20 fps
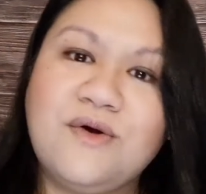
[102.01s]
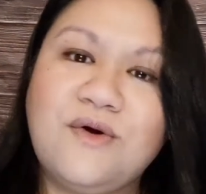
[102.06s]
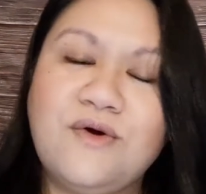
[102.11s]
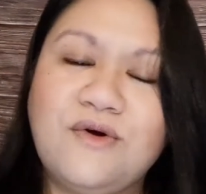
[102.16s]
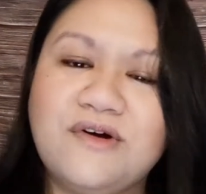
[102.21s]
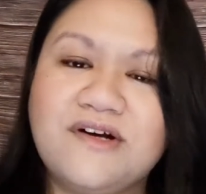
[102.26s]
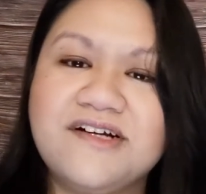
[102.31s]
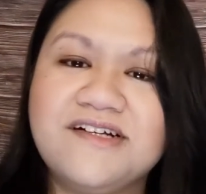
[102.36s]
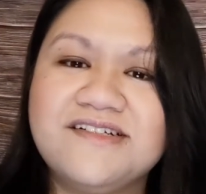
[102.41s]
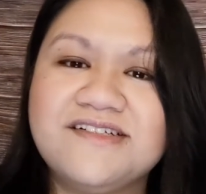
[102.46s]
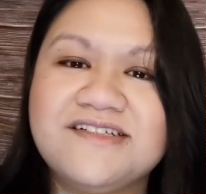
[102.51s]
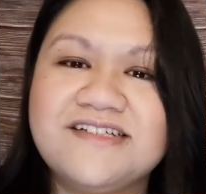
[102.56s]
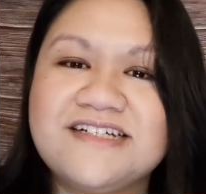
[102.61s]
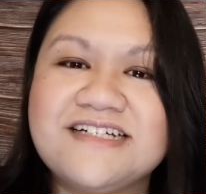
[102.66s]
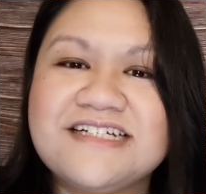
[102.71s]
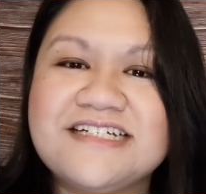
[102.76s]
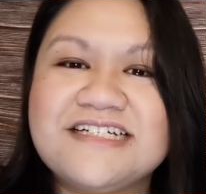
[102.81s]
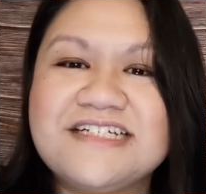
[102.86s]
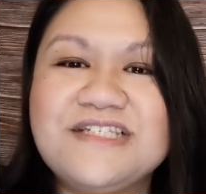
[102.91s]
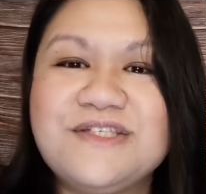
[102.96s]
or
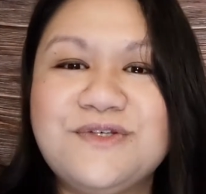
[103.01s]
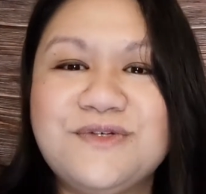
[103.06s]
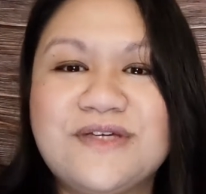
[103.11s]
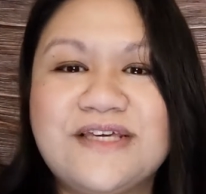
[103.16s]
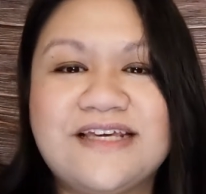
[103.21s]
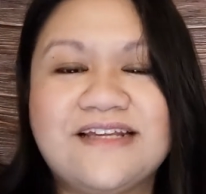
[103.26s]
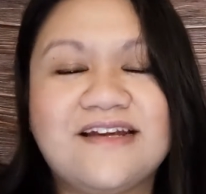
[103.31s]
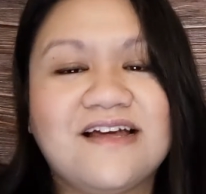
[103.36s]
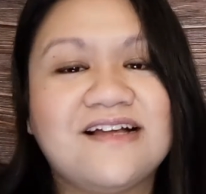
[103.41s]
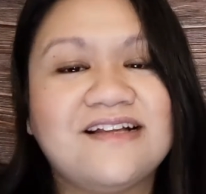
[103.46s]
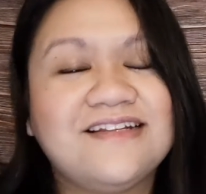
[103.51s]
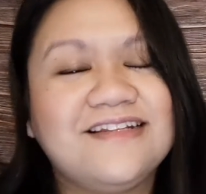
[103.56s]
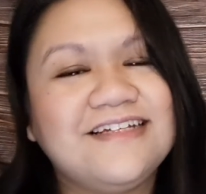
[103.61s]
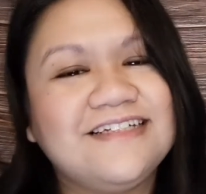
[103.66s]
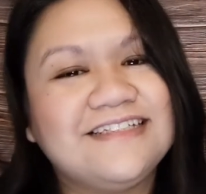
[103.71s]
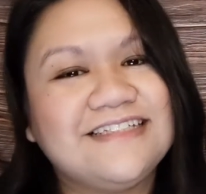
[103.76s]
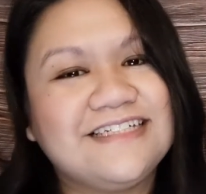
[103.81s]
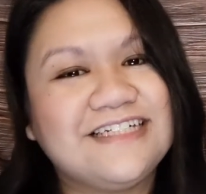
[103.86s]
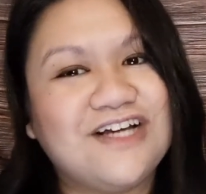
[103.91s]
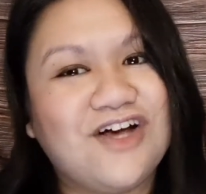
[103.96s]
you can
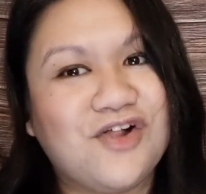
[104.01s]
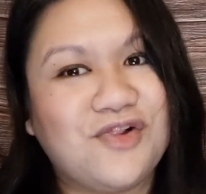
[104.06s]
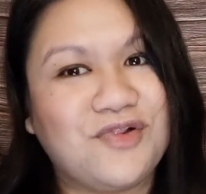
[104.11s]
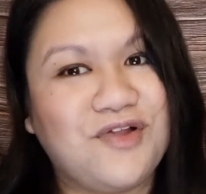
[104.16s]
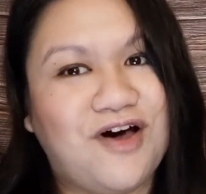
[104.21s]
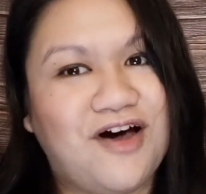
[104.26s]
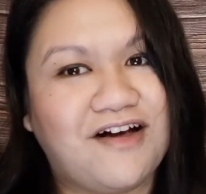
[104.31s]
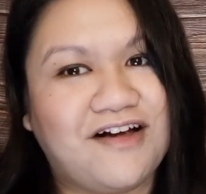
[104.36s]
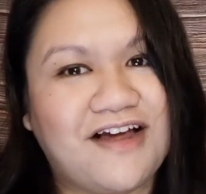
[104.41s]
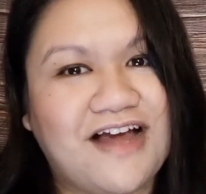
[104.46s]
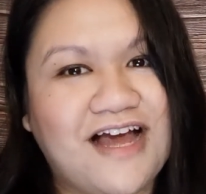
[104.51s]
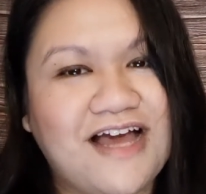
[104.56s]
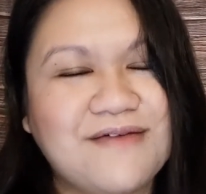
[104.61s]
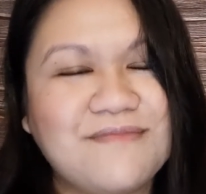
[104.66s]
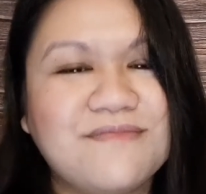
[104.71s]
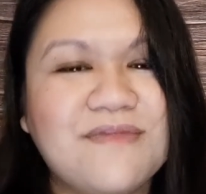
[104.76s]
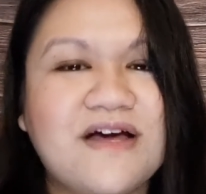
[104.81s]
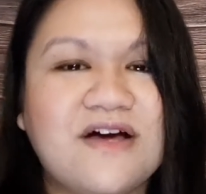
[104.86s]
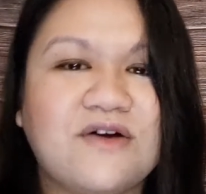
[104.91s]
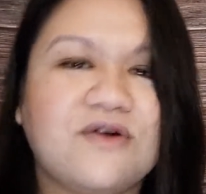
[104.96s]
listen along.
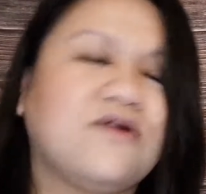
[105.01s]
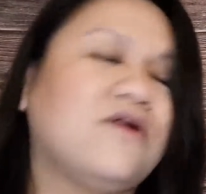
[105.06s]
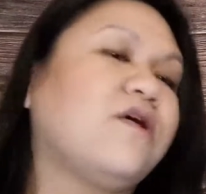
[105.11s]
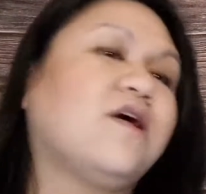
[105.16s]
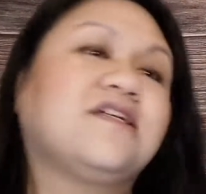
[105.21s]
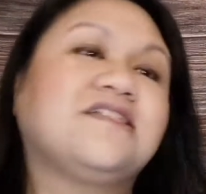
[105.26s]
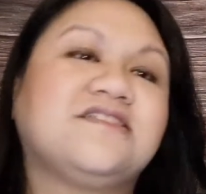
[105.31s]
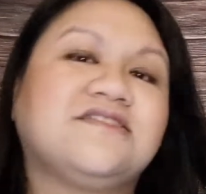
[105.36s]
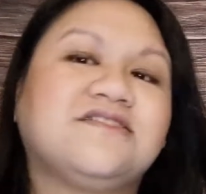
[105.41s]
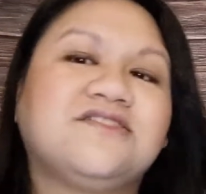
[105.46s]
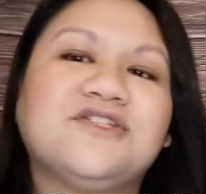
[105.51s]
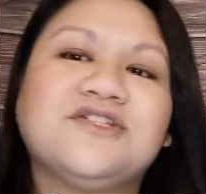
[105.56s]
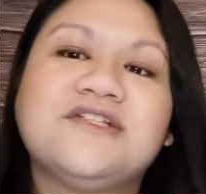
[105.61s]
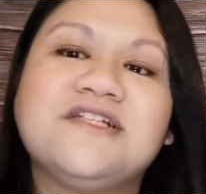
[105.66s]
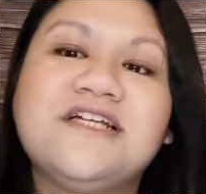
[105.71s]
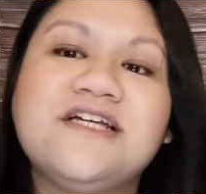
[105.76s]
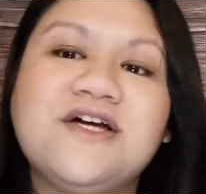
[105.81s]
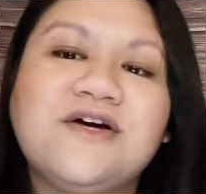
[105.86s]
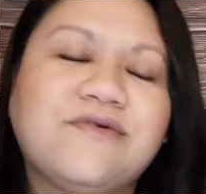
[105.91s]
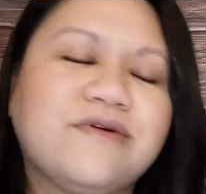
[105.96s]
I'm
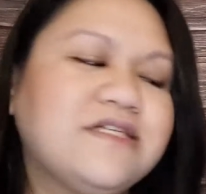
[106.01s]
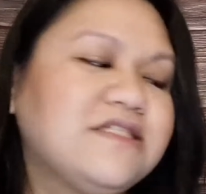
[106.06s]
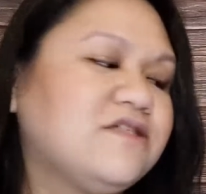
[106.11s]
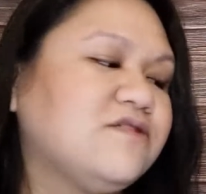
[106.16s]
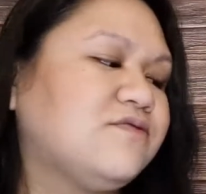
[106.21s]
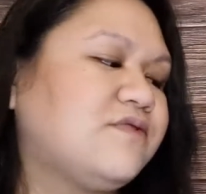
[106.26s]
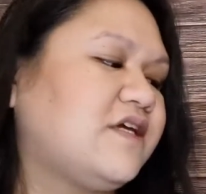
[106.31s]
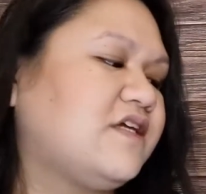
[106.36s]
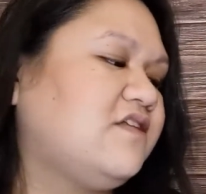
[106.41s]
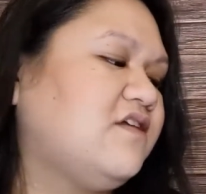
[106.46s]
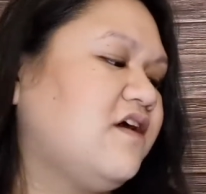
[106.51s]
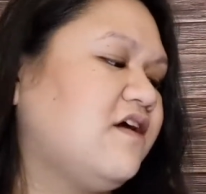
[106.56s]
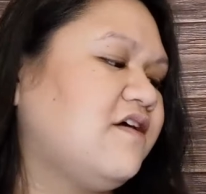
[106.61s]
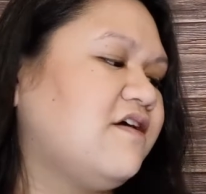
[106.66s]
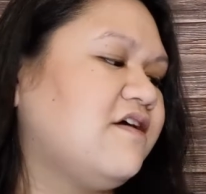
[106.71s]
actually going to read